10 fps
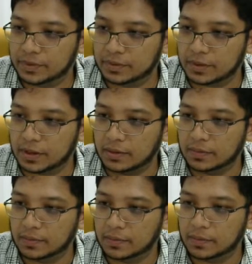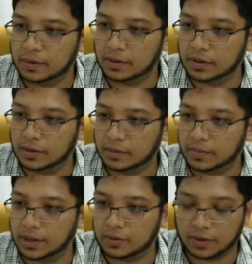Okay,
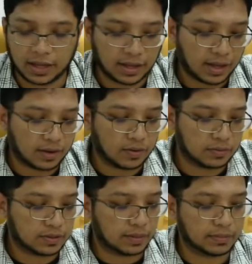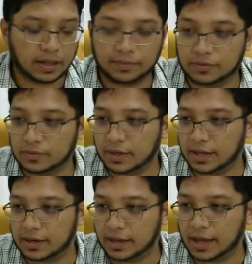but you can get, sometimes you
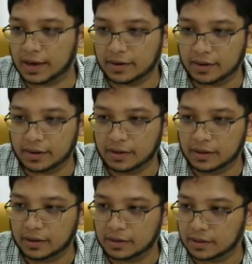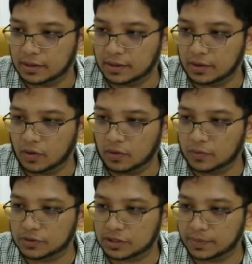can get
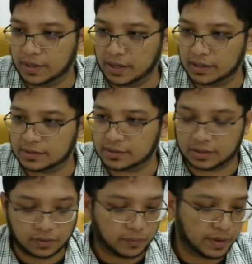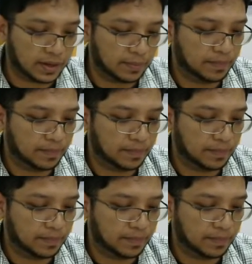almost similar answer with